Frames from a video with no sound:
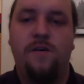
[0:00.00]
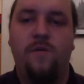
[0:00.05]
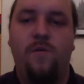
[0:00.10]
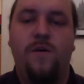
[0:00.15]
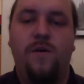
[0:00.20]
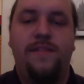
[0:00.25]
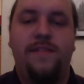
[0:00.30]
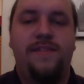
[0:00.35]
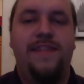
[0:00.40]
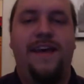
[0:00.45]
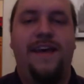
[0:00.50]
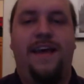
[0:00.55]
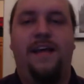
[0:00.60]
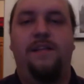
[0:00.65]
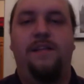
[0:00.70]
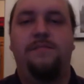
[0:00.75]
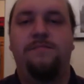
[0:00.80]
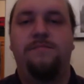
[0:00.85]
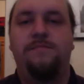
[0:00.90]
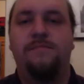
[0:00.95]
what the hell,
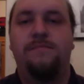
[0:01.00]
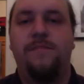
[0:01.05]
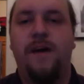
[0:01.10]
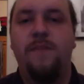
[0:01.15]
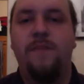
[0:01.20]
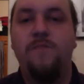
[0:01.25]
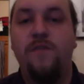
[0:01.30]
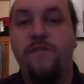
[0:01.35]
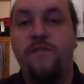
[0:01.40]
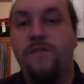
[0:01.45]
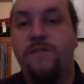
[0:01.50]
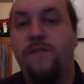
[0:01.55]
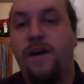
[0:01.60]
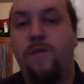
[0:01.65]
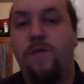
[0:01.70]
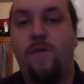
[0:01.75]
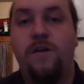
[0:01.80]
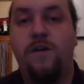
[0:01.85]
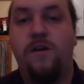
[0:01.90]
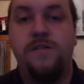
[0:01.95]
a movie file
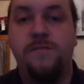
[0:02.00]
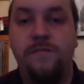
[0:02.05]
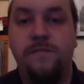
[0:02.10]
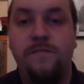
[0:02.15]
works.